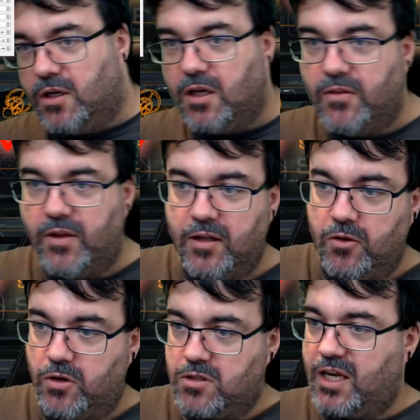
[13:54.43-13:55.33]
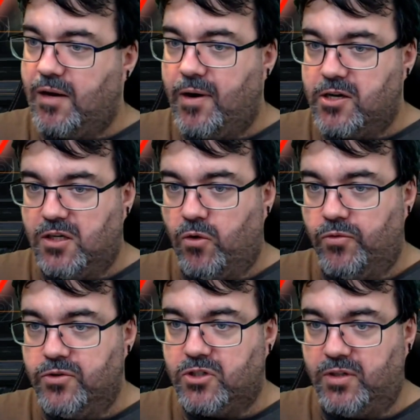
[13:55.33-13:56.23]
then it looks like I'm actually on the
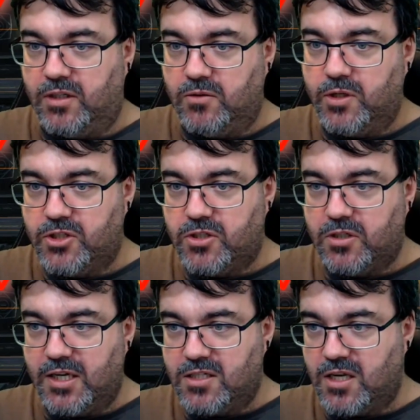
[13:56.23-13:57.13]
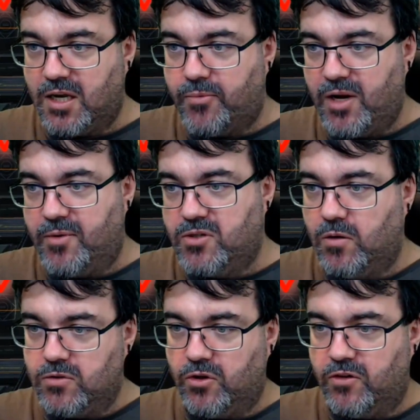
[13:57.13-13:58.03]
screen, which is pretty much what I
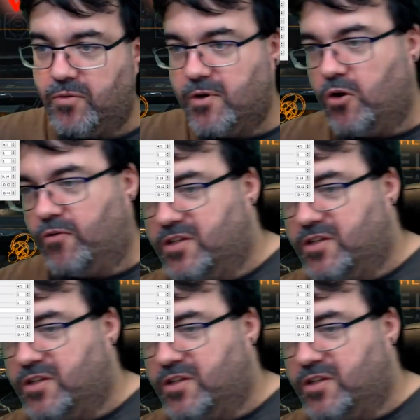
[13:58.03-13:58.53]
was looking for. But obviously,